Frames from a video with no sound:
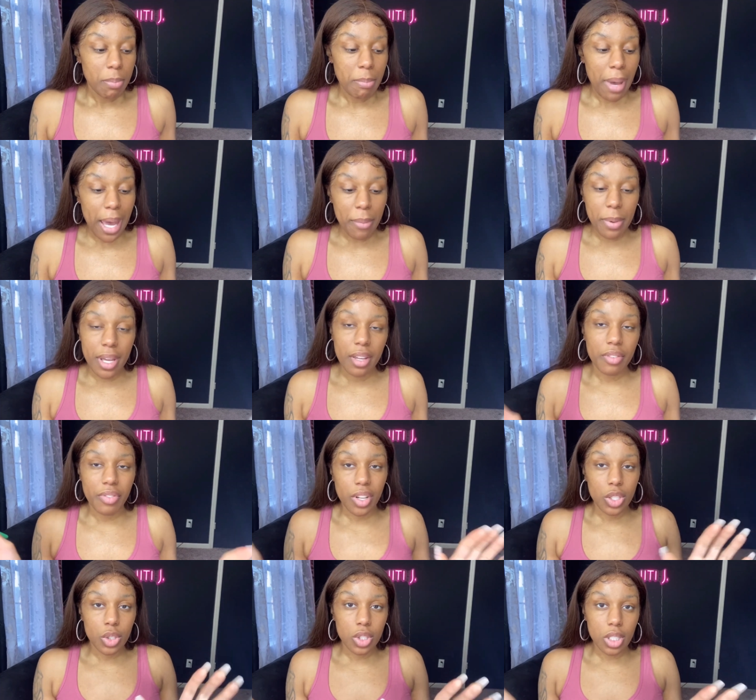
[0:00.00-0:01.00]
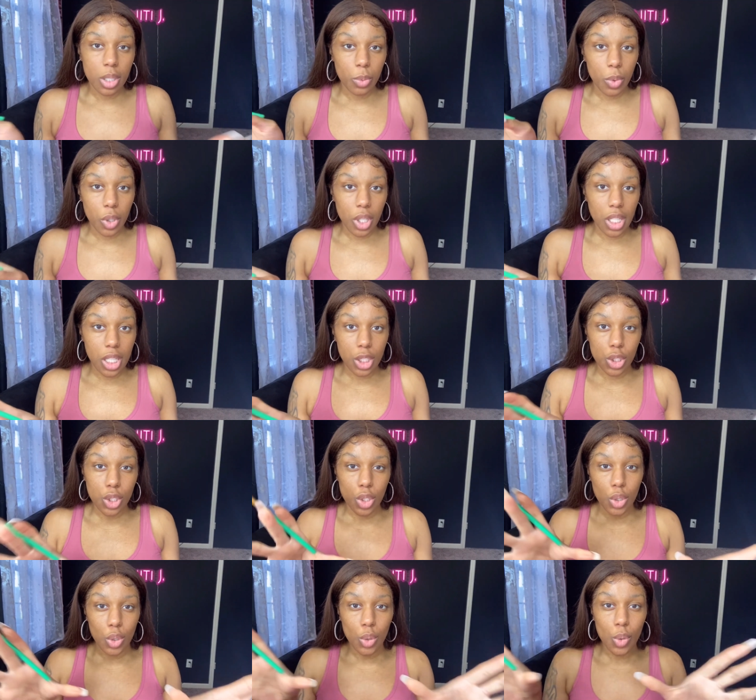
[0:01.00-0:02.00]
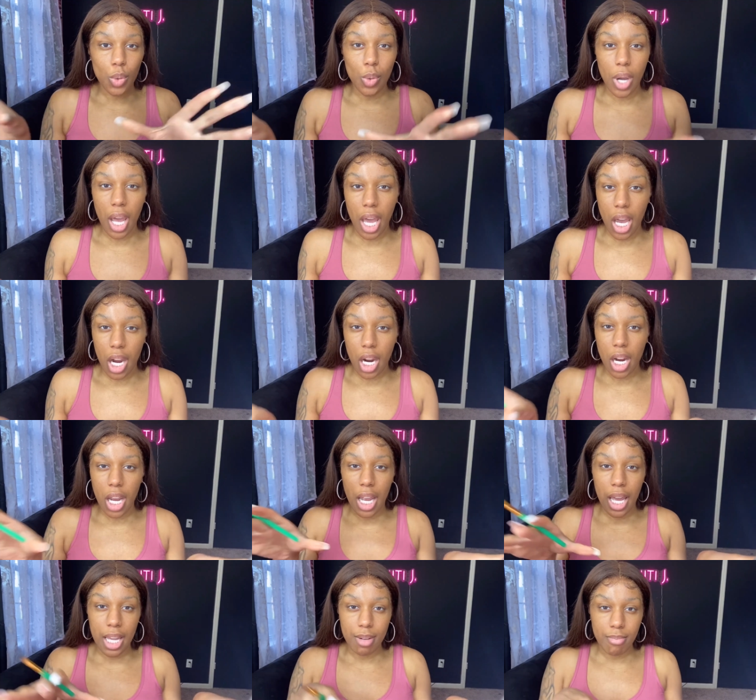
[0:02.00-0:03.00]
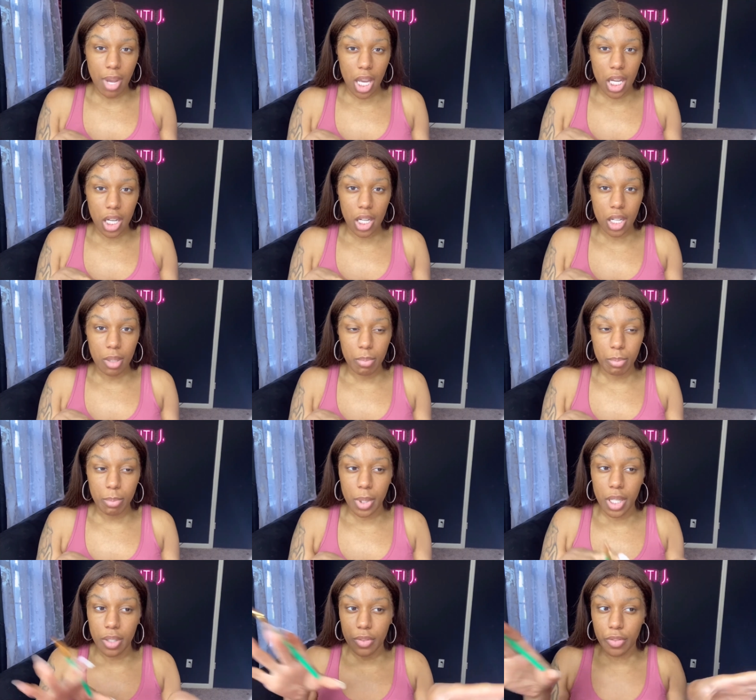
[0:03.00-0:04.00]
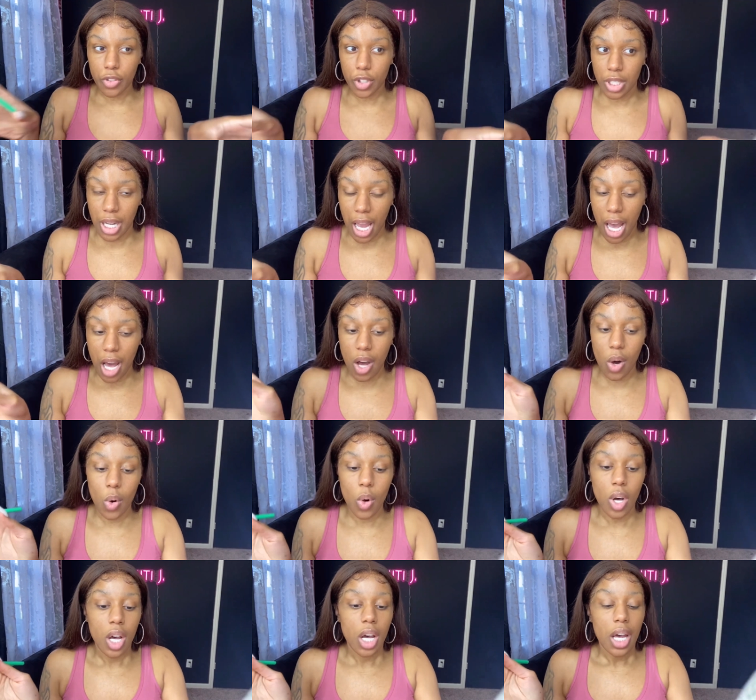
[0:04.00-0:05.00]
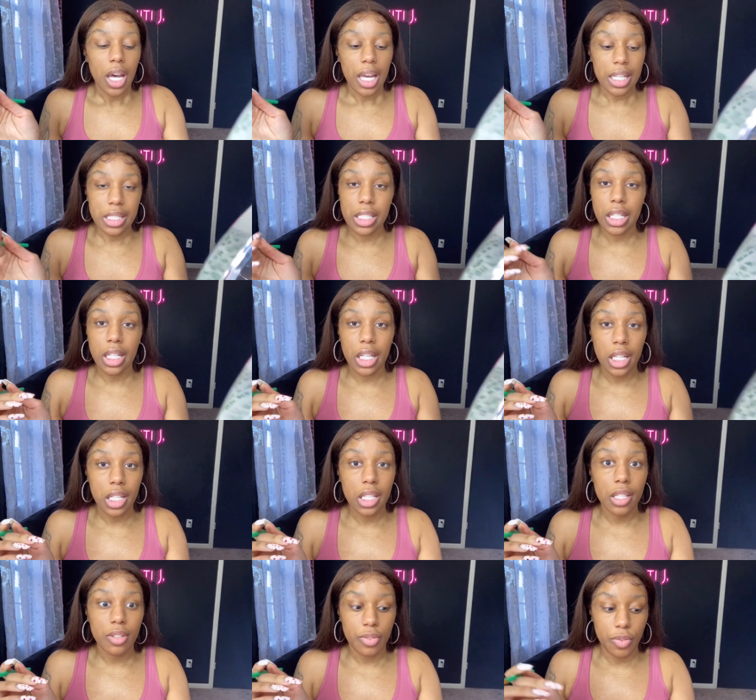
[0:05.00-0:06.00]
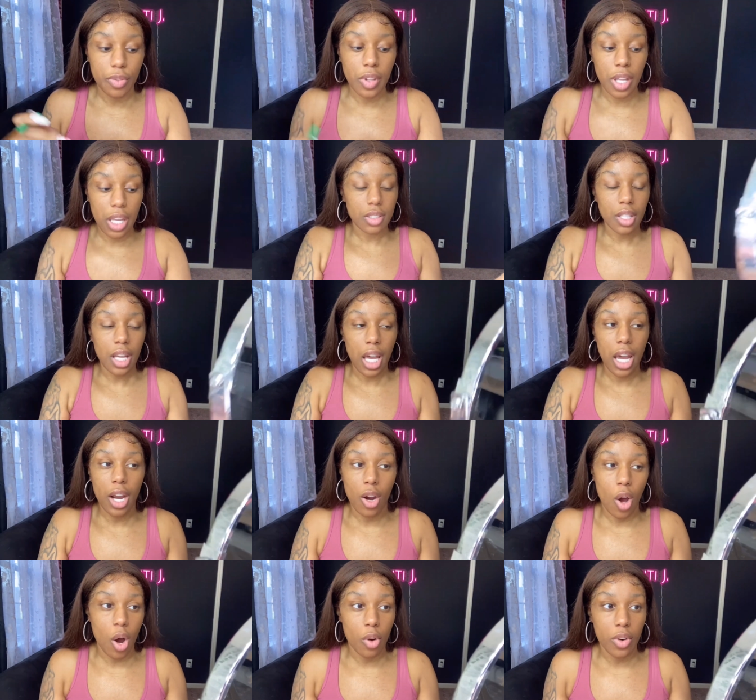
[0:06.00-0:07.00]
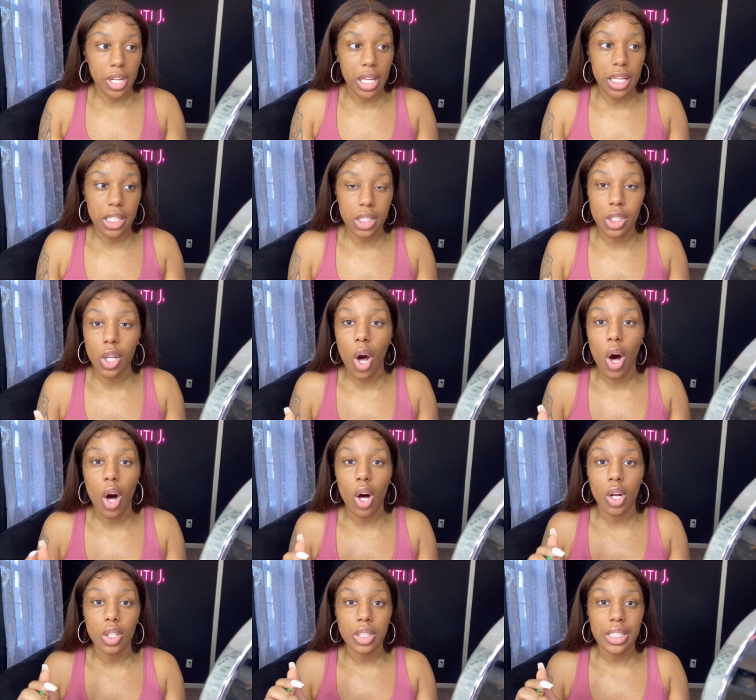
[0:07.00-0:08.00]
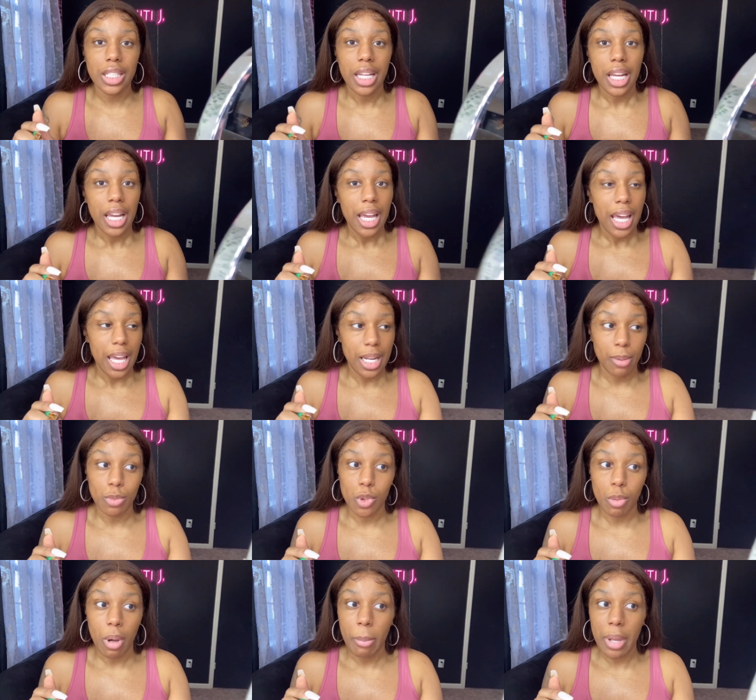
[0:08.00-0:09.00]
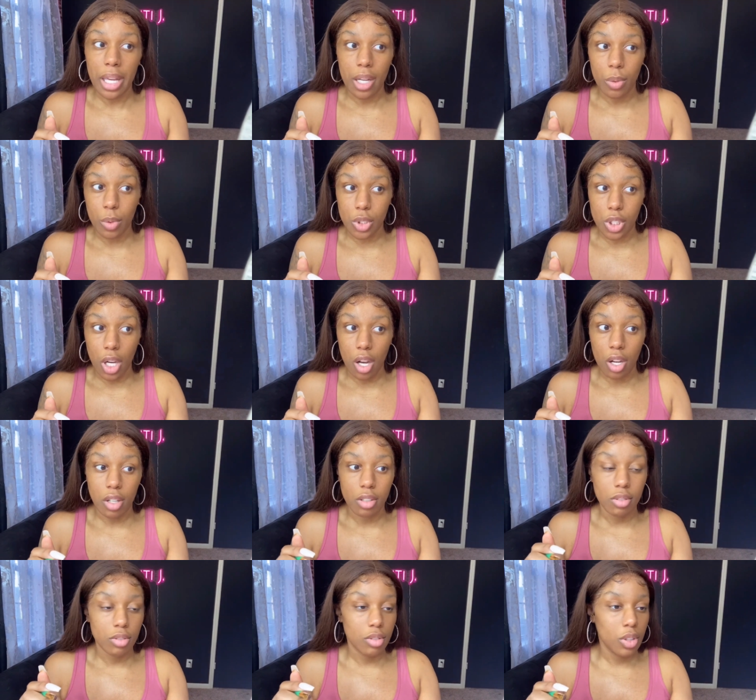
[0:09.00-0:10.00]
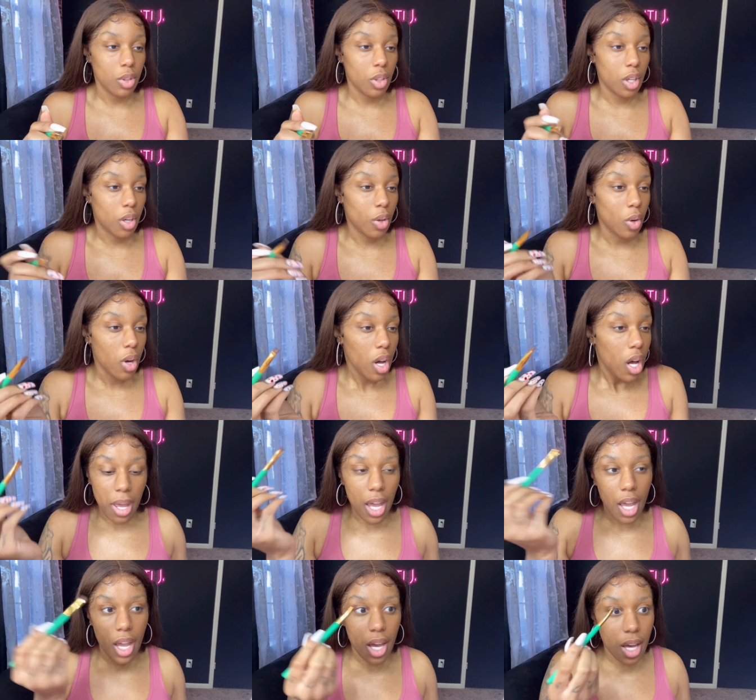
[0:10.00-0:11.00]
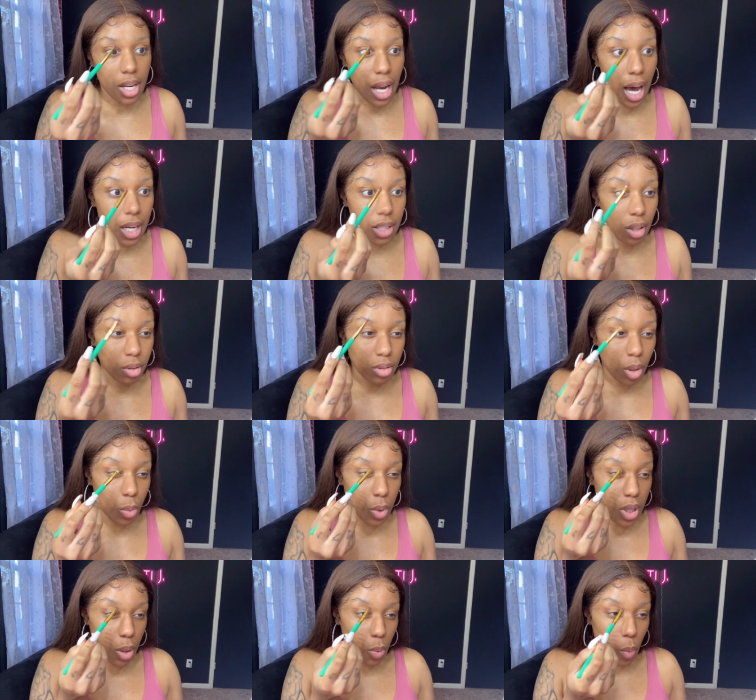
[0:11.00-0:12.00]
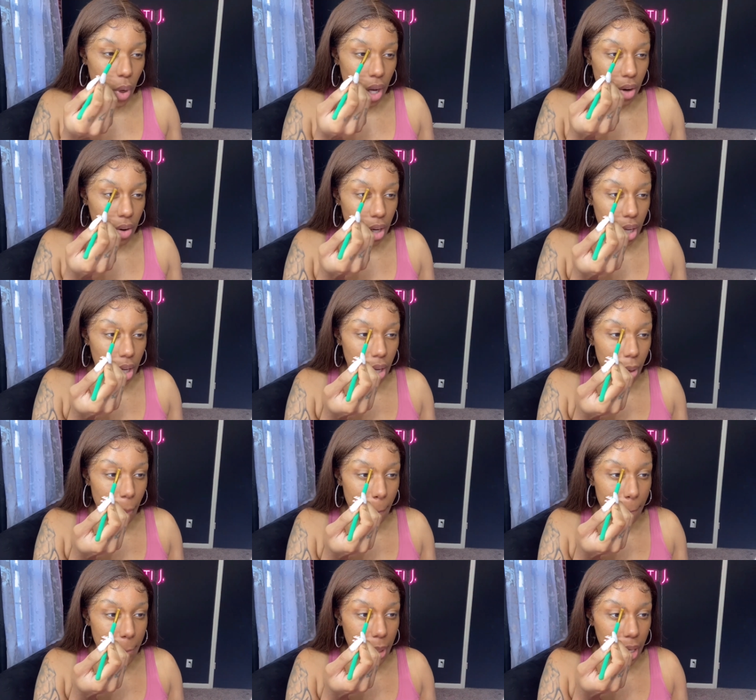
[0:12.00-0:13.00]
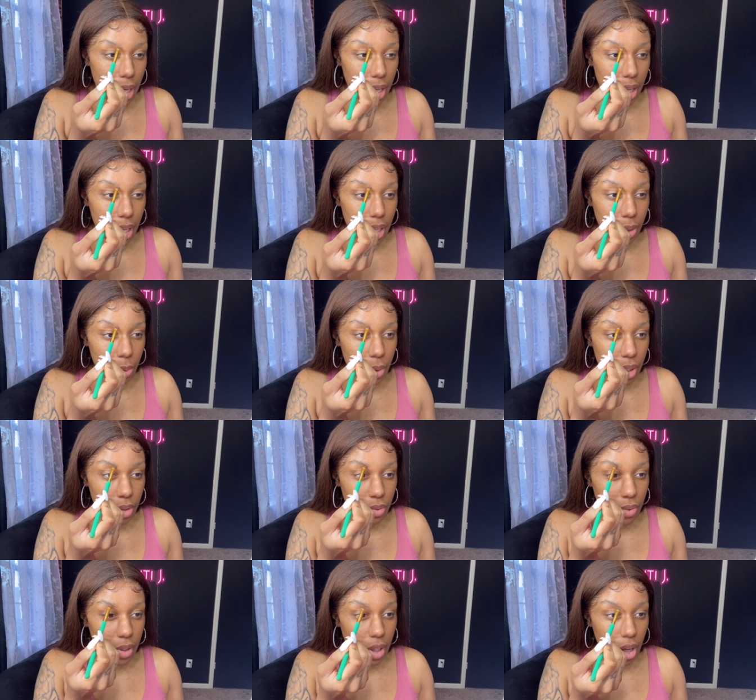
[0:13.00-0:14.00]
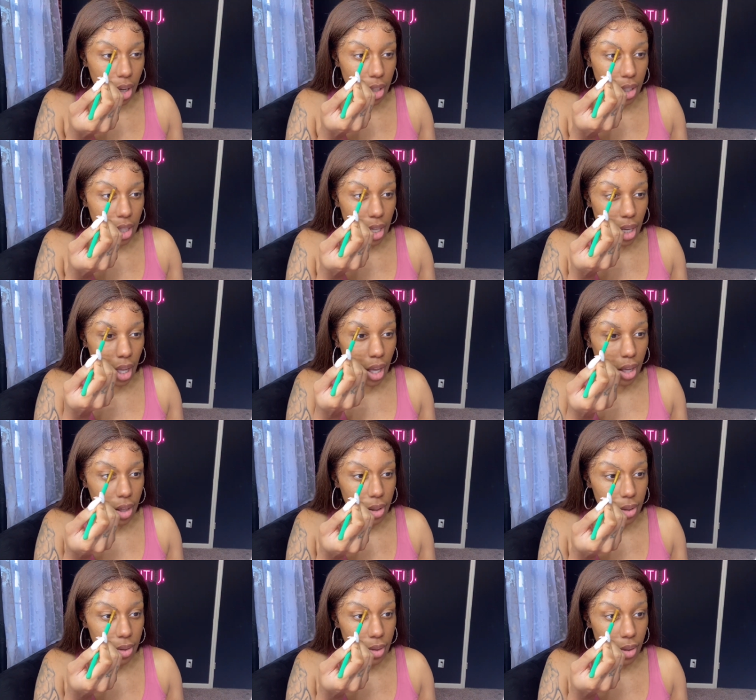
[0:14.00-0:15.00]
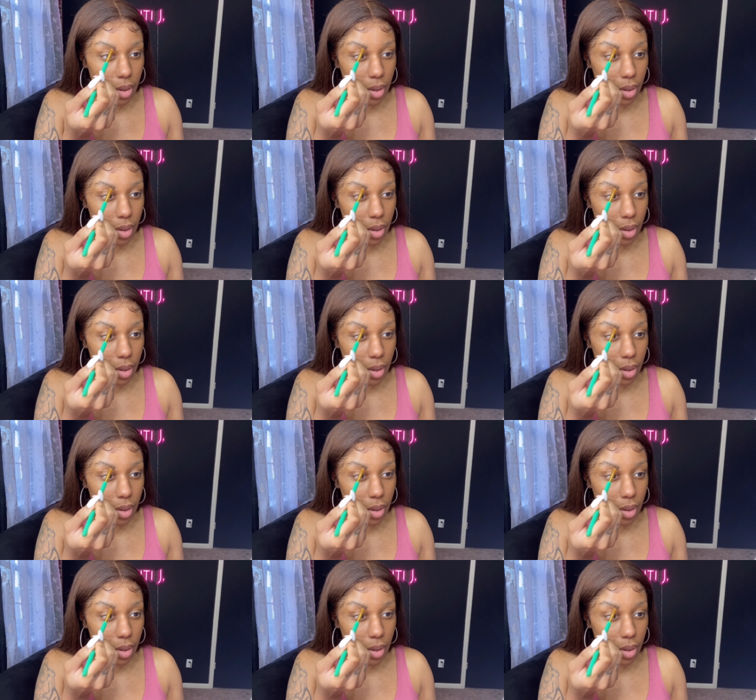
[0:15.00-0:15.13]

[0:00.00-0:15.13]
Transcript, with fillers: Maybe eventually we'll get into hair and makeup, but for now it's gonna give hair already installed and I'm doing my makeup with y'all, you know. And I don't know what I'm wearing, but we're gonna figure all of that out.